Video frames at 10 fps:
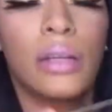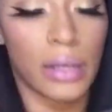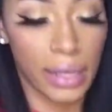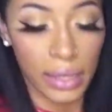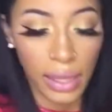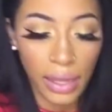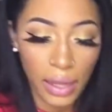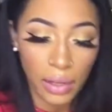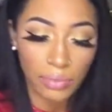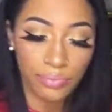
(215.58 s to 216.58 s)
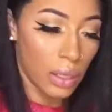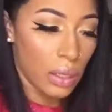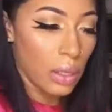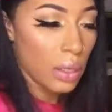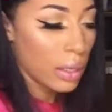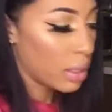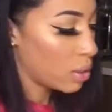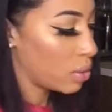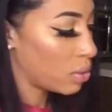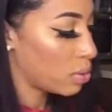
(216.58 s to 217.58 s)
And then
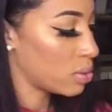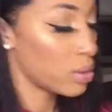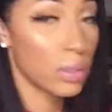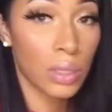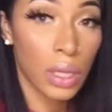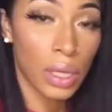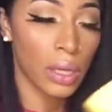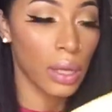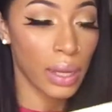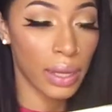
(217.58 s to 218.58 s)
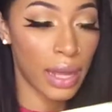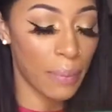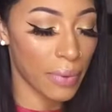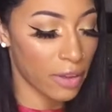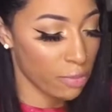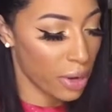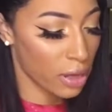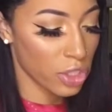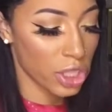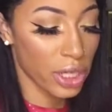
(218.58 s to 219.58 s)
use a cup of
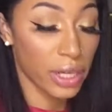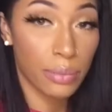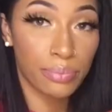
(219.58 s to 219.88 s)
brown sugar.